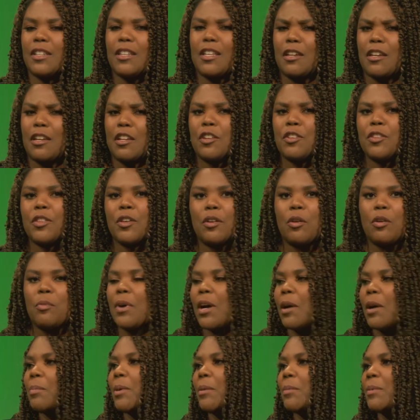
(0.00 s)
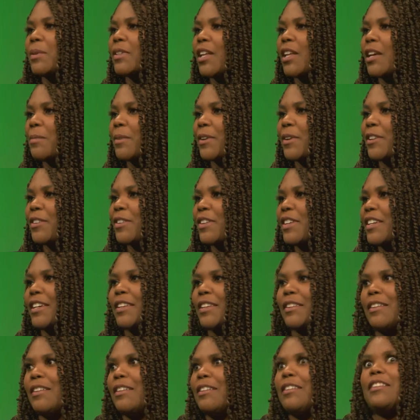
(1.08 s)
like the Omaha Public Library, you can
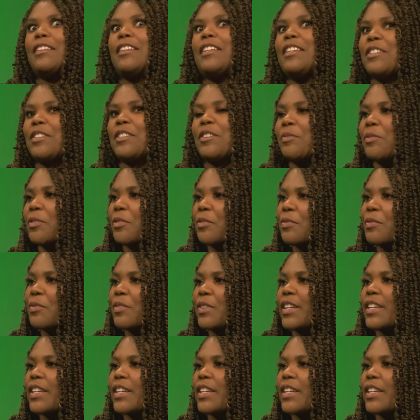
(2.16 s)
get Lynda for free.